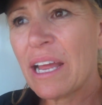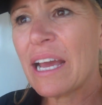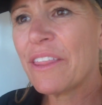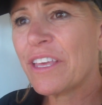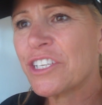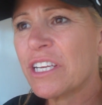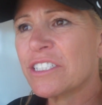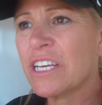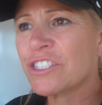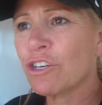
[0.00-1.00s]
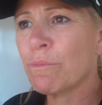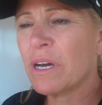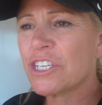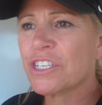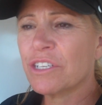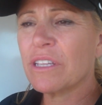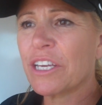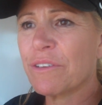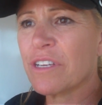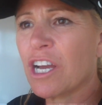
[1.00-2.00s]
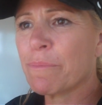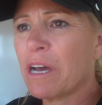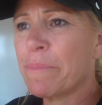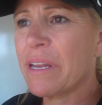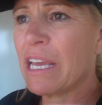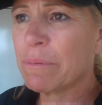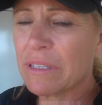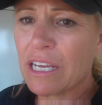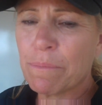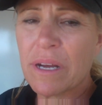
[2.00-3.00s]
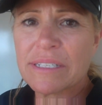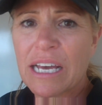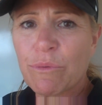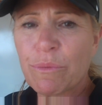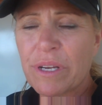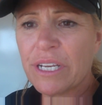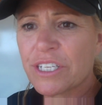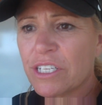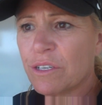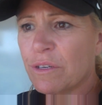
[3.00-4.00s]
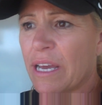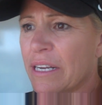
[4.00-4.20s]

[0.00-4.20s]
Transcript: Well, I think she does so much, too. Like you talk about, being able to lay a bunt down when we need to.